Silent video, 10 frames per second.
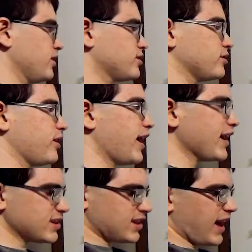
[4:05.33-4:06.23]
So
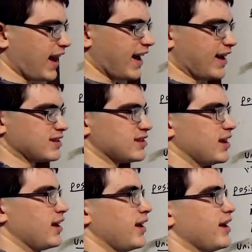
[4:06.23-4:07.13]
x hat
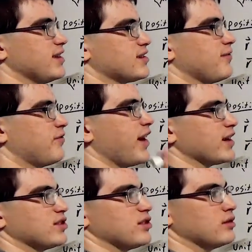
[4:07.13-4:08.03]
is a
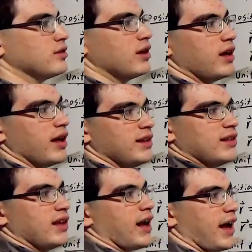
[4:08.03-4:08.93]
vector in
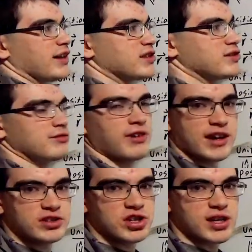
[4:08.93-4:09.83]
the x
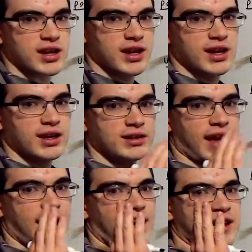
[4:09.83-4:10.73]
direction
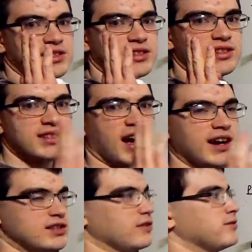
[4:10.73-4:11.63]
that has the
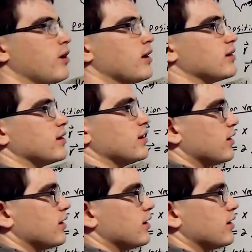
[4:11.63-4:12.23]
size of 1.